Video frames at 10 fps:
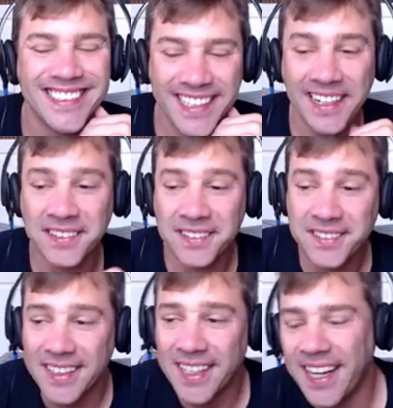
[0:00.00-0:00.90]
Yeah.
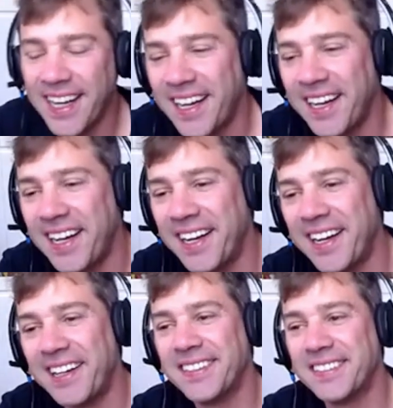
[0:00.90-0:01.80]

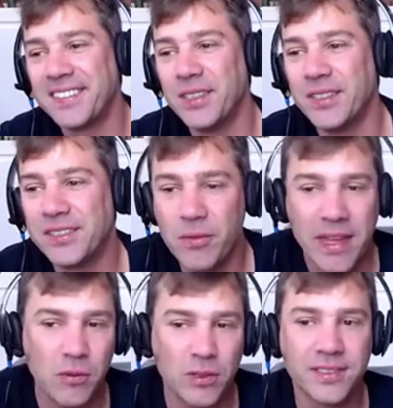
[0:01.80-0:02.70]
Uh, so, so
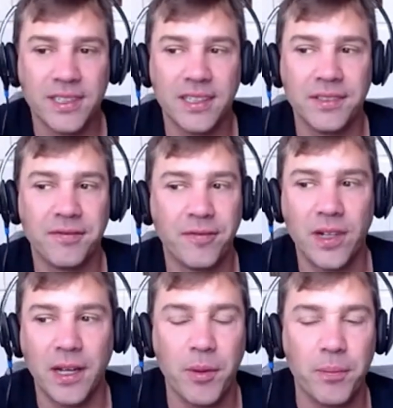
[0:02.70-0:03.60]
that was, uh,
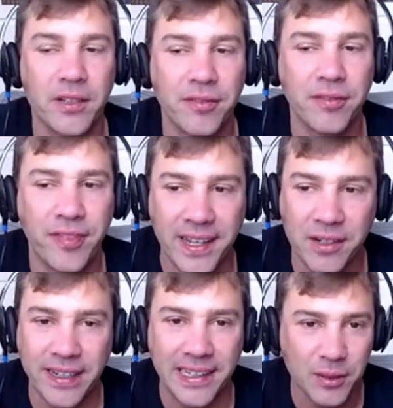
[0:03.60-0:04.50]
for, I'm a big fan
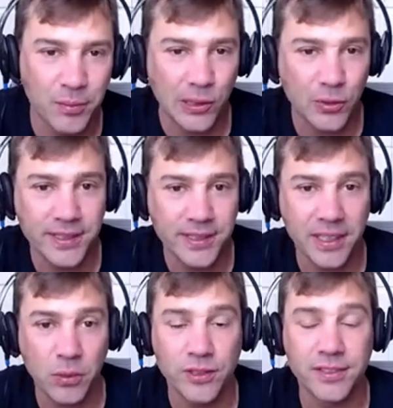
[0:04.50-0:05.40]
of Alec Baldwin.
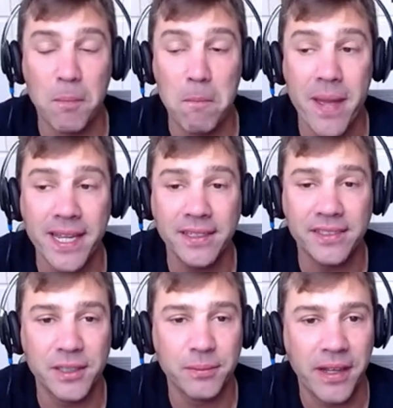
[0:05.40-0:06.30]
It was
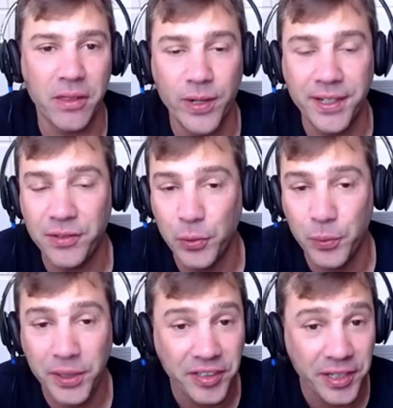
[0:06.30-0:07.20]
amazing, by the way, to
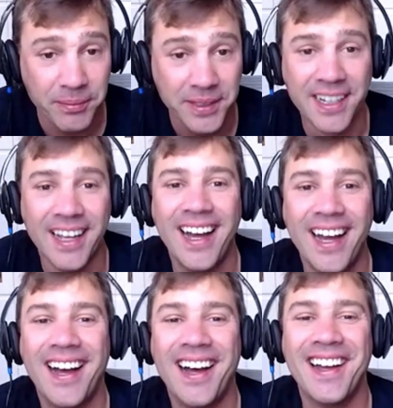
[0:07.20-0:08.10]
meet him,
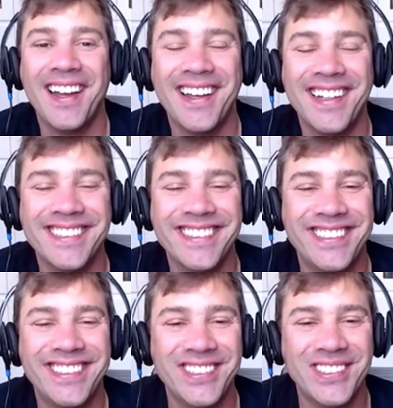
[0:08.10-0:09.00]
uh,
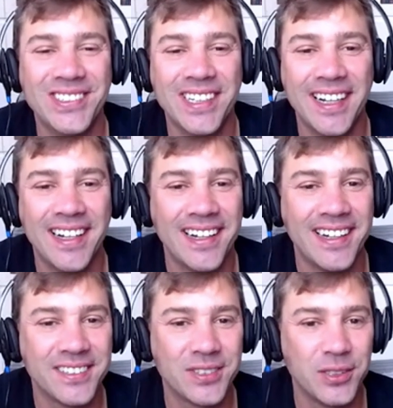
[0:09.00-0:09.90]
and to,
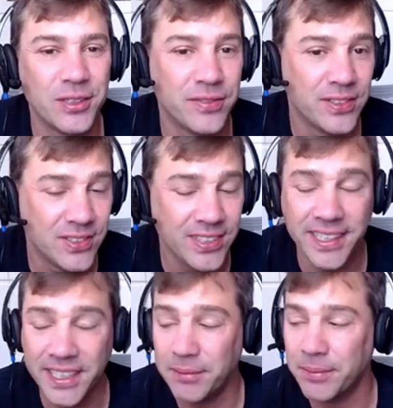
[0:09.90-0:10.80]
uh, sort of
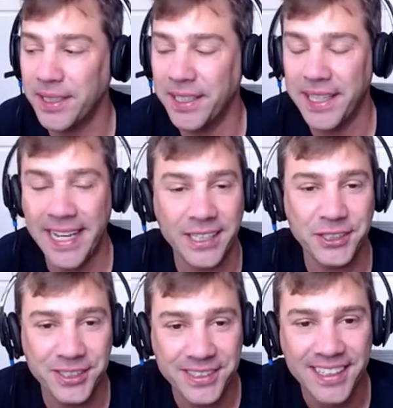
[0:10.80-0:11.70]
see him in
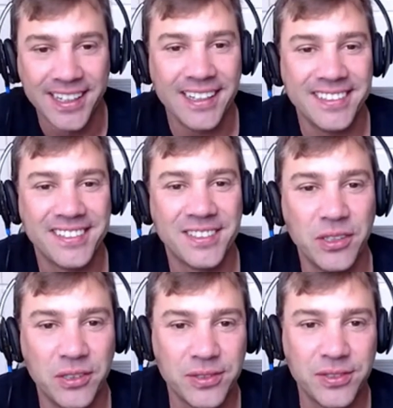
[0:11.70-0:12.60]
action.
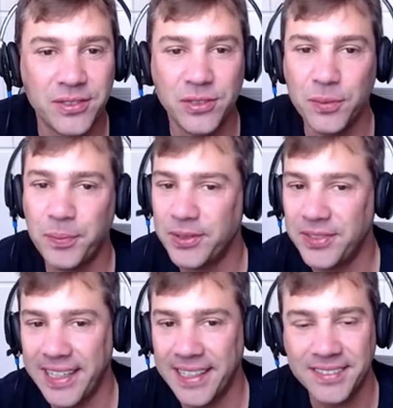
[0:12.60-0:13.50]
So super
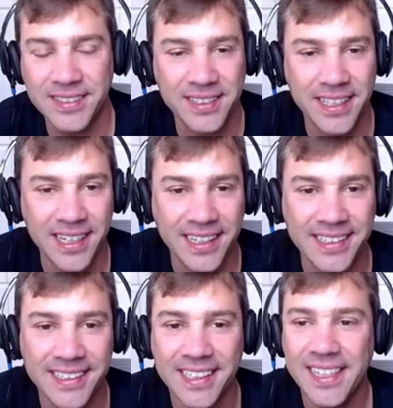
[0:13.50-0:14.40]
talented
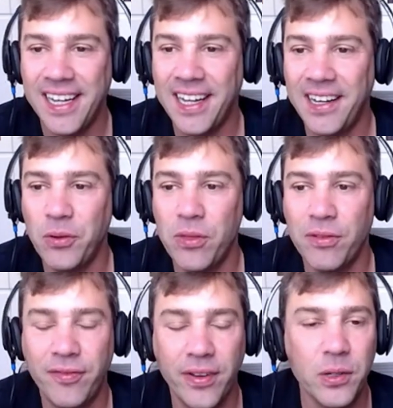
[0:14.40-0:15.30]
guy, uh, with
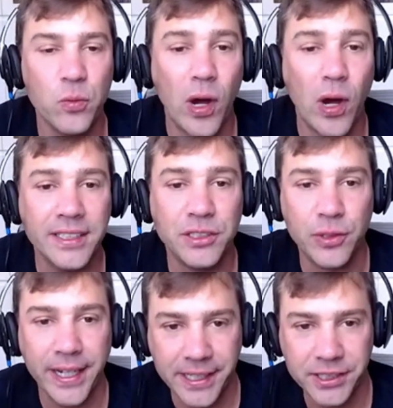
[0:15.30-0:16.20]
a very wide
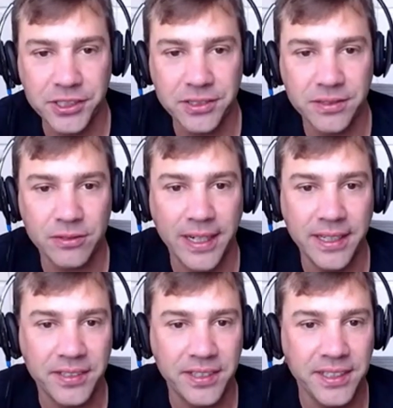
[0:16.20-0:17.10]
range,
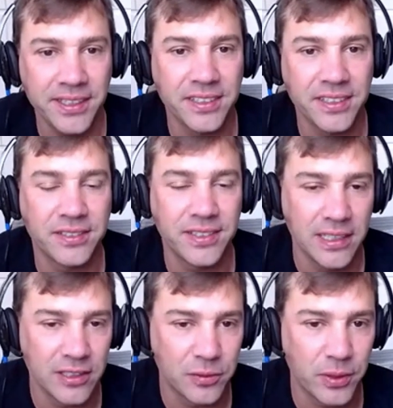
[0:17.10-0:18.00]
right? He is a
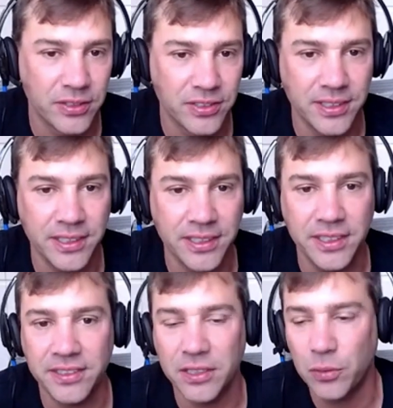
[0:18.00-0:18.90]
salesperson.
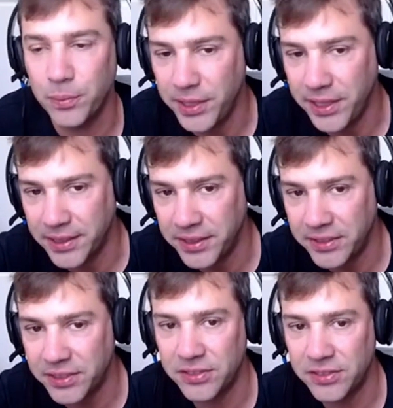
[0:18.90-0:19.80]
He's a comedian.
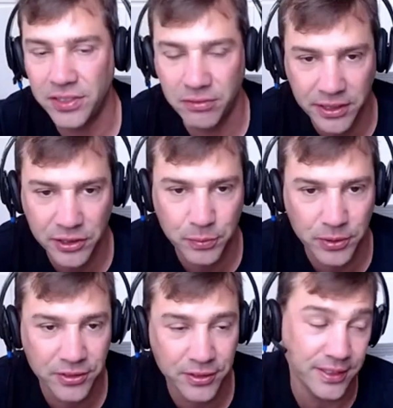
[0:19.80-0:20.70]
He's a serious
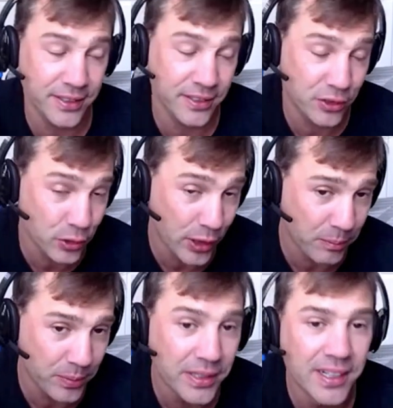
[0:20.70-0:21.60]
person. He's
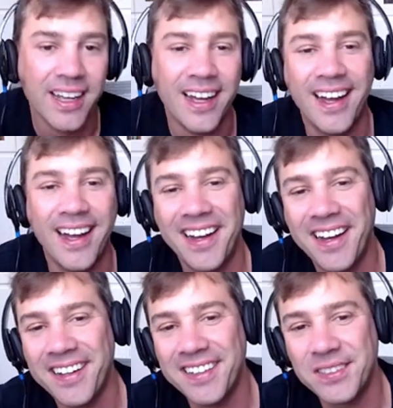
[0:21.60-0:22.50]
Trump.
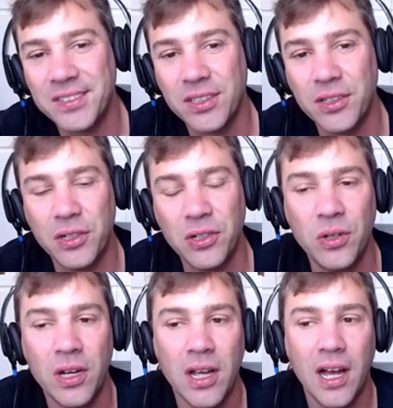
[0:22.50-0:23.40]
Uh,
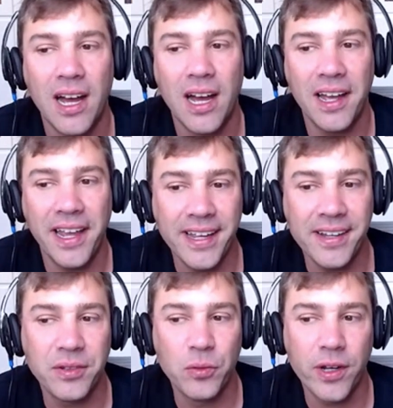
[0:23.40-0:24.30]
so, uh,
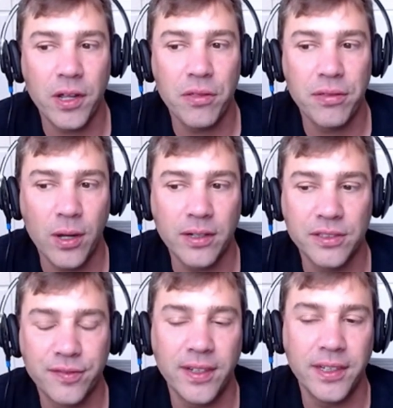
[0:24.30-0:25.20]
and what I thought
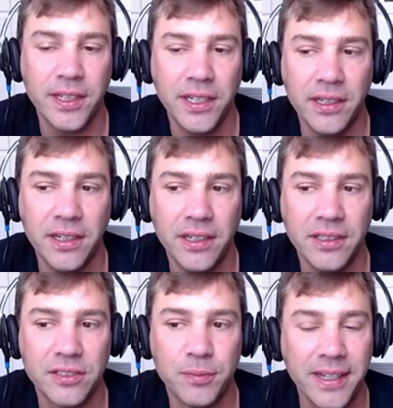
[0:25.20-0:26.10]
is funny
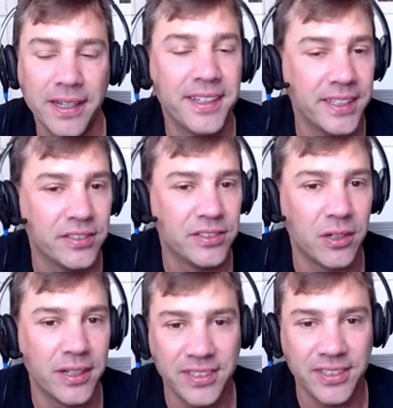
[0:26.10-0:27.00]
is my kids
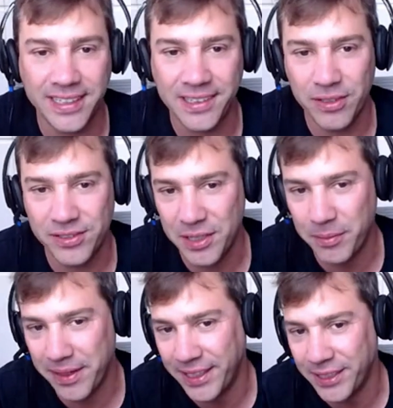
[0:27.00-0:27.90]
are exactly the
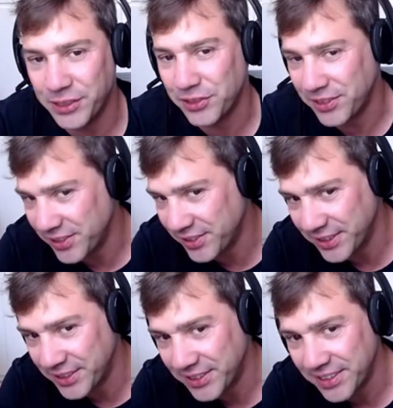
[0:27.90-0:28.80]
same age as his
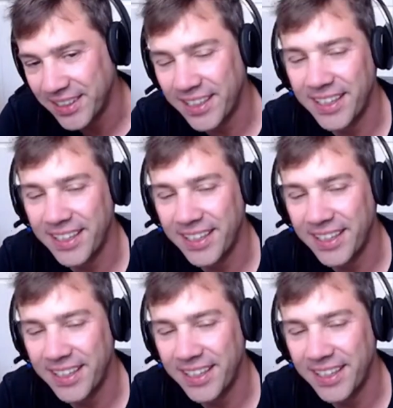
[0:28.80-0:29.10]
kids.